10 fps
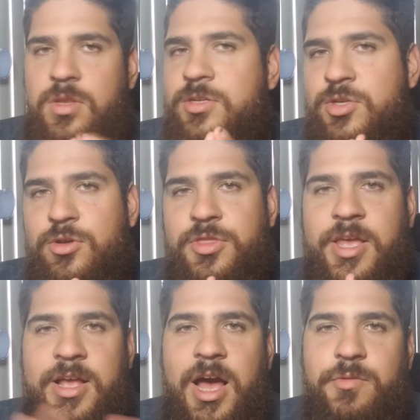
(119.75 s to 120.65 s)
So
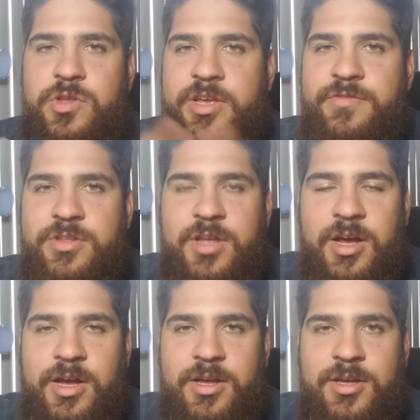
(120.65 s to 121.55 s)
thank God we live in
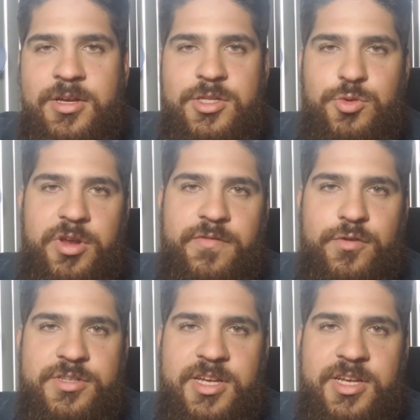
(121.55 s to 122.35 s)
21st